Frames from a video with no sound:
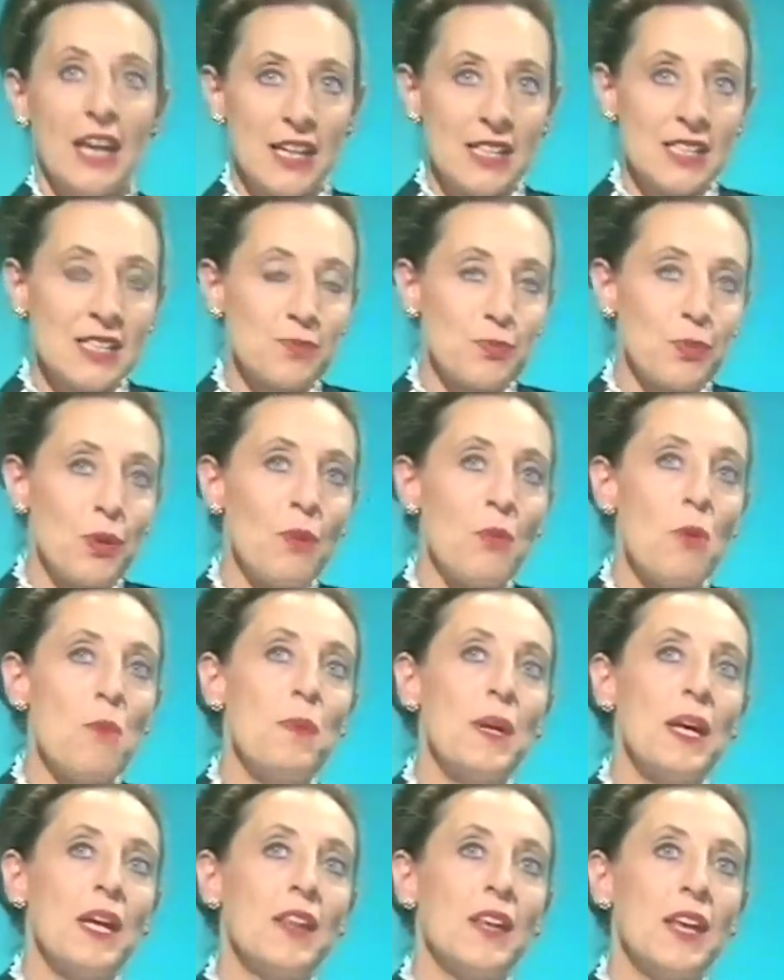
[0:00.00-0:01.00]
Yes,
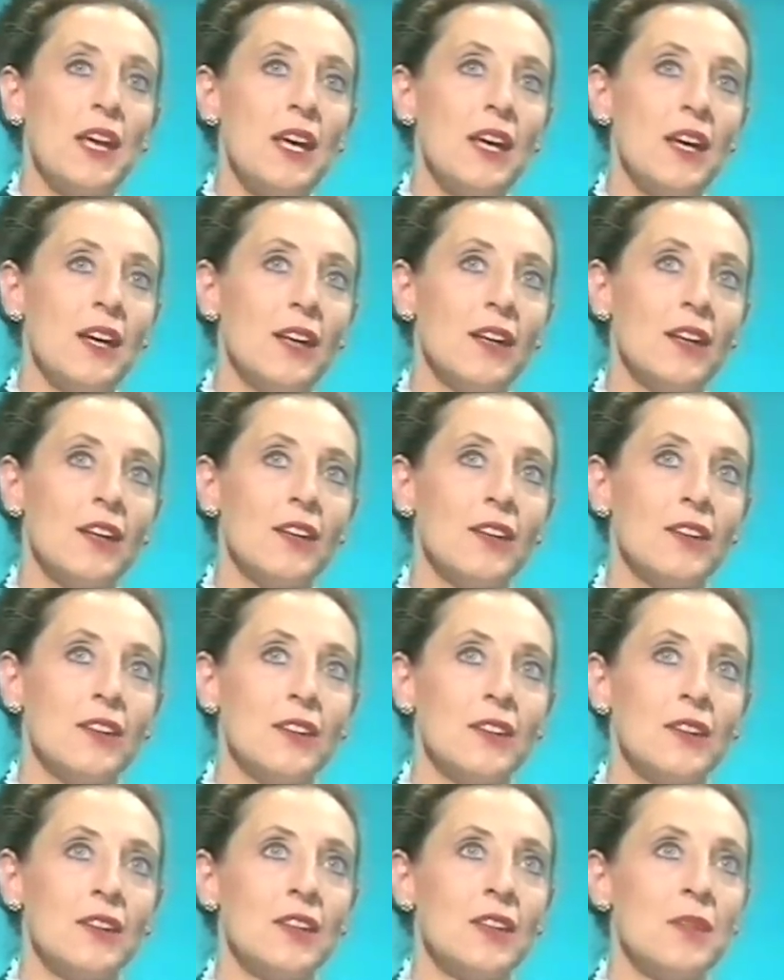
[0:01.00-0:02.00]
probably the
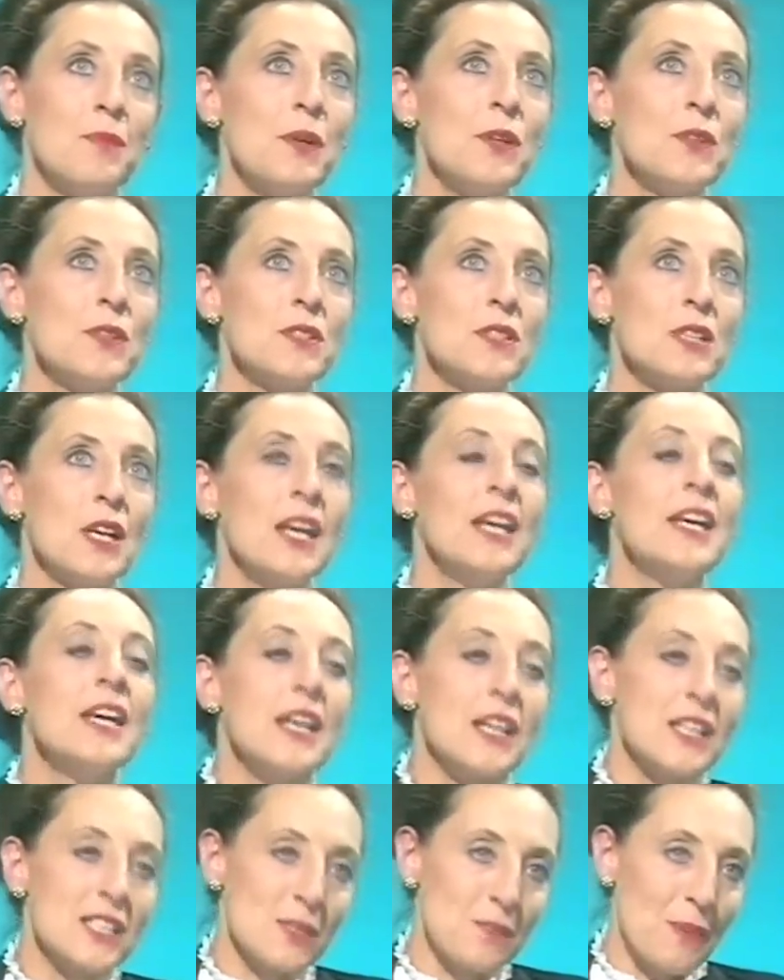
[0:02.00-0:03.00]
the most
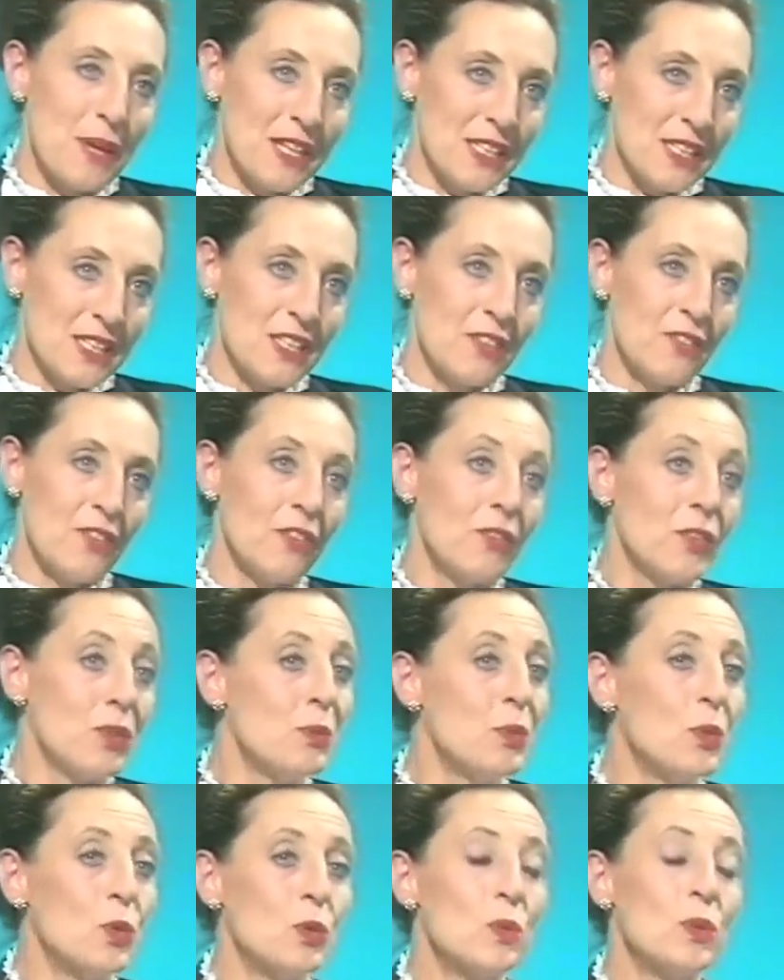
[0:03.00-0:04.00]
inexpensive
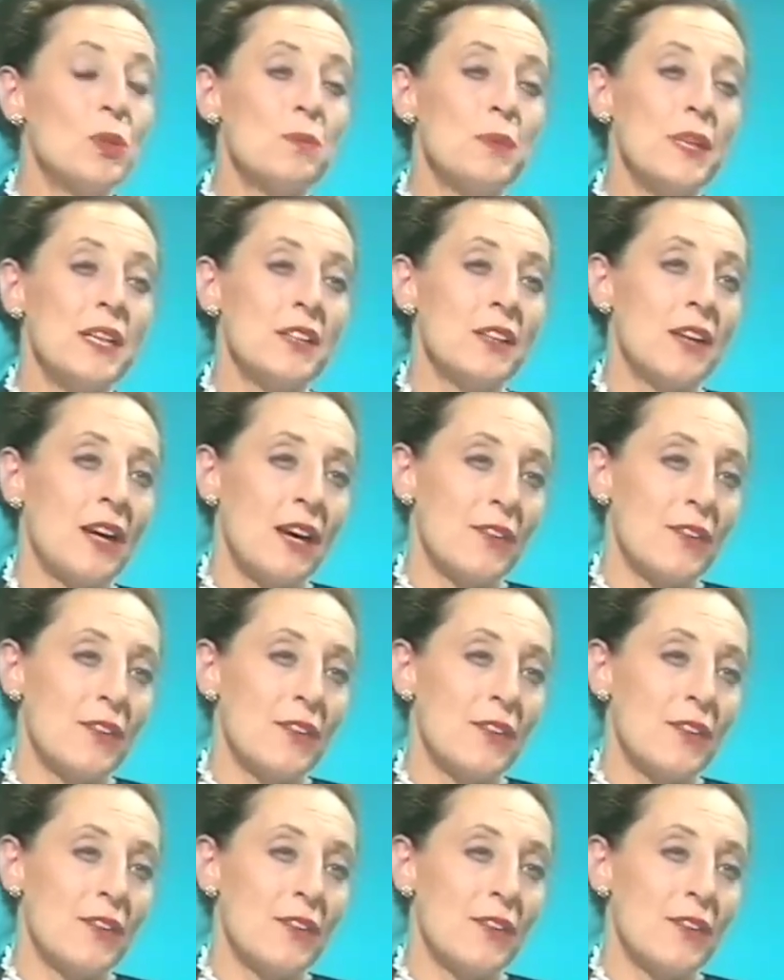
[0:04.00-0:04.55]
of them all would be mm.